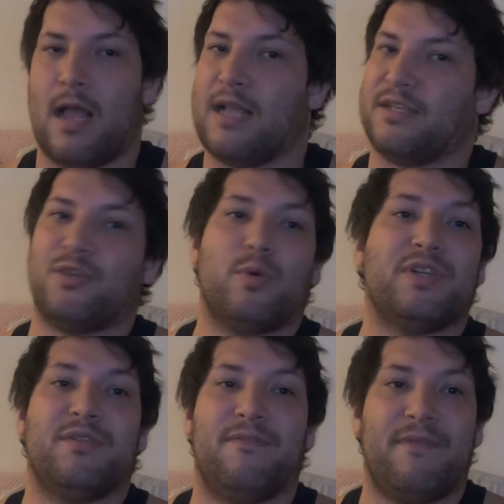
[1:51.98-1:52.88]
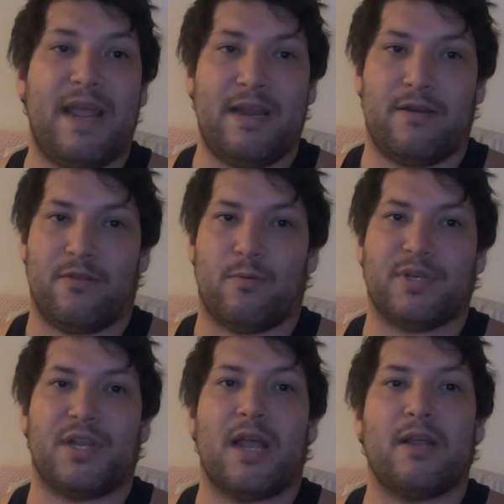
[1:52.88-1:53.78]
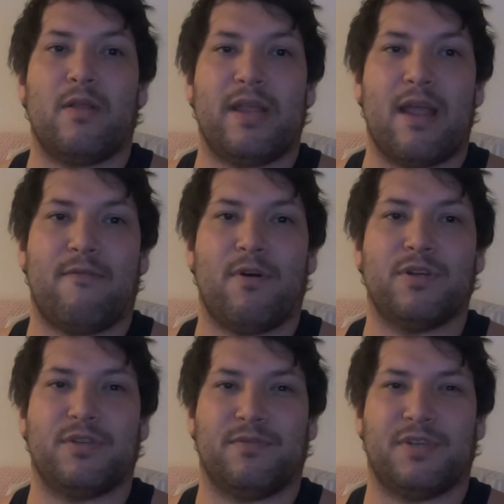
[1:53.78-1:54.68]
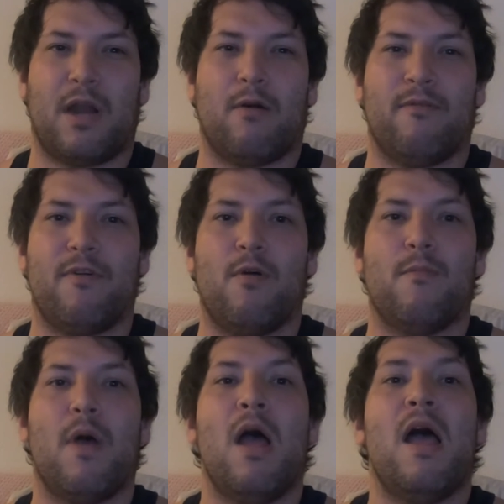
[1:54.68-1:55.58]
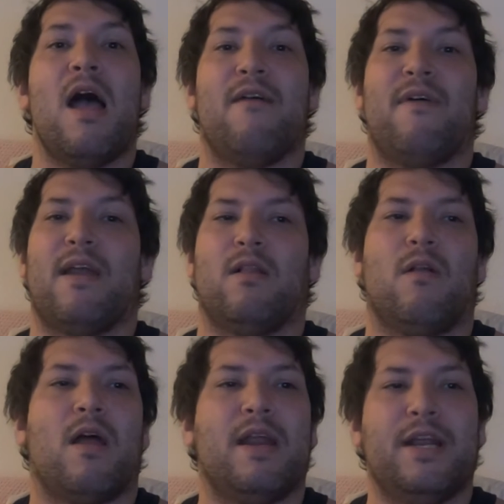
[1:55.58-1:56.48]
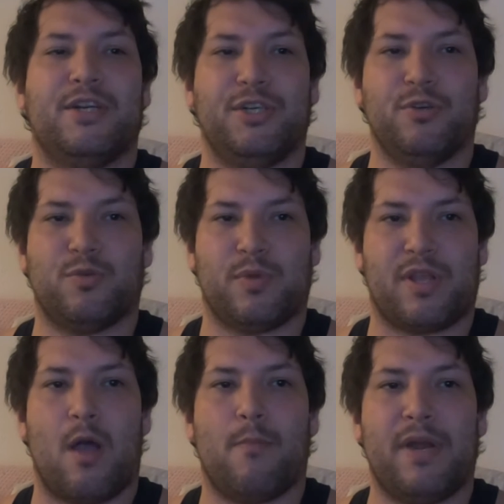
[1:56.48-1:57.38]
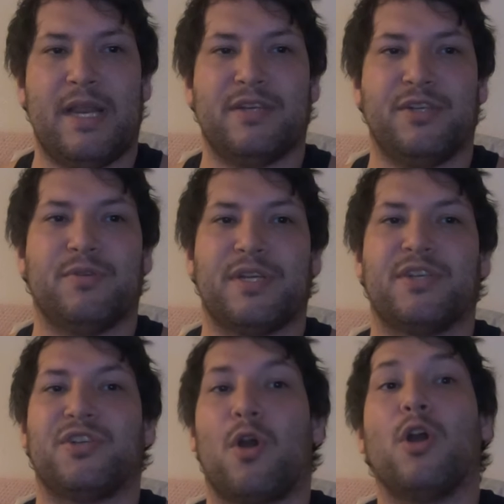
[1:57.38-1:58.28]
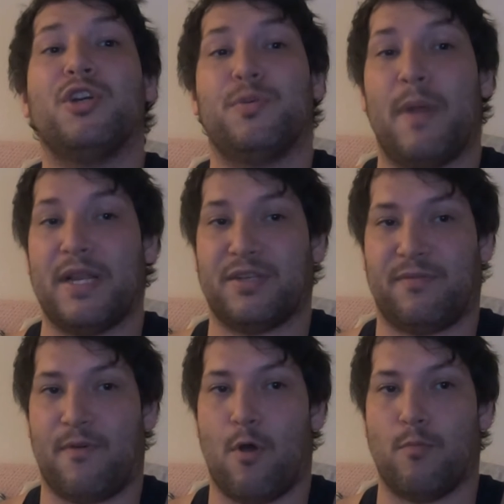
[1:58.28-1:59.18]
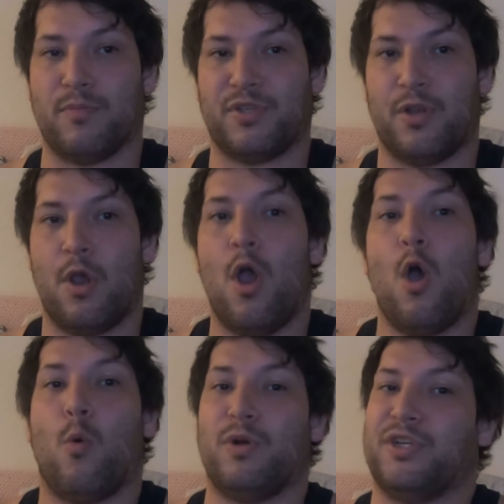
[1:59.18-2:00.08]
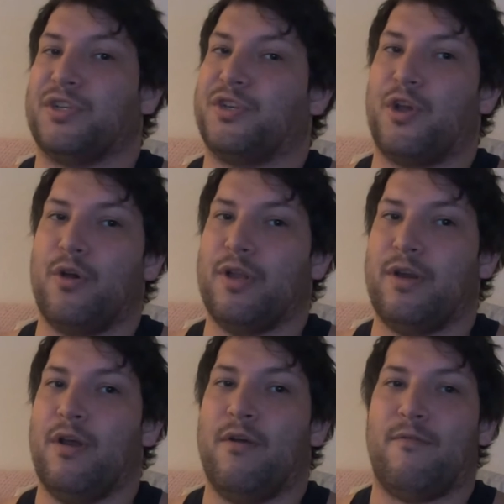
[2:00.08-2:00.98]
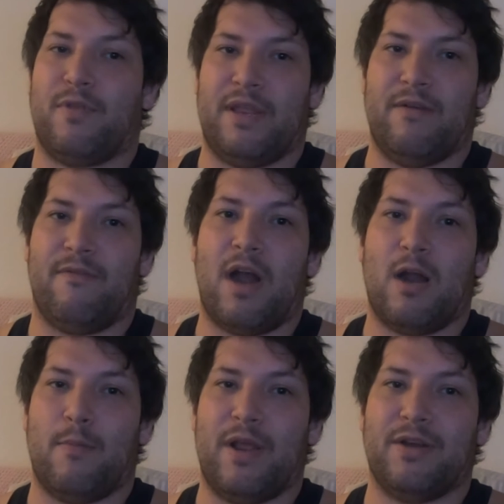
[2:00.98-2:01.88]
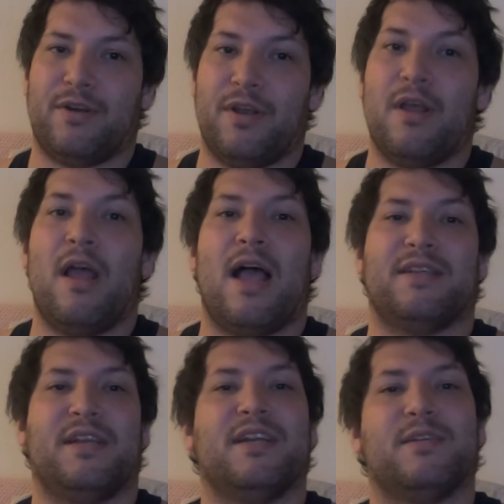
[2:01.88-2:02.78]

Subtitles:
As a twist of fate, the recycling efforts of styrofoam have had a lot of issues with companies using starch-based foams, which is good for the environment as it